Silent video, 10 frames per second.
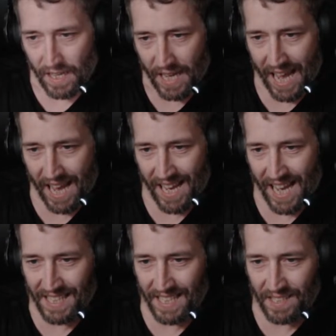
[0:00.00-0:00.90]

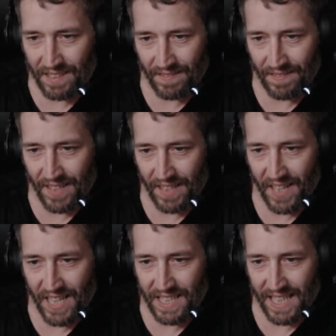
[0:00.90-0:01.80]
has its
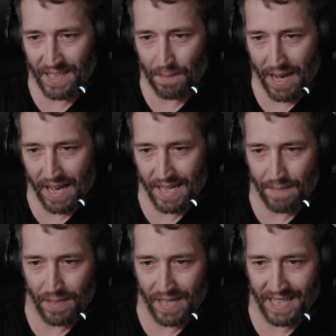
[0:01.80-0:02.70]
nice things about it,
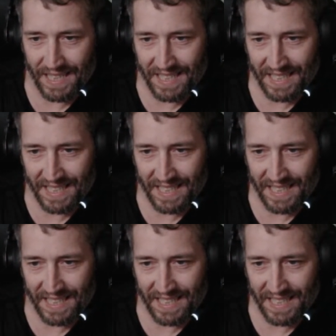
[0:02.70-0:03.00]
but it's just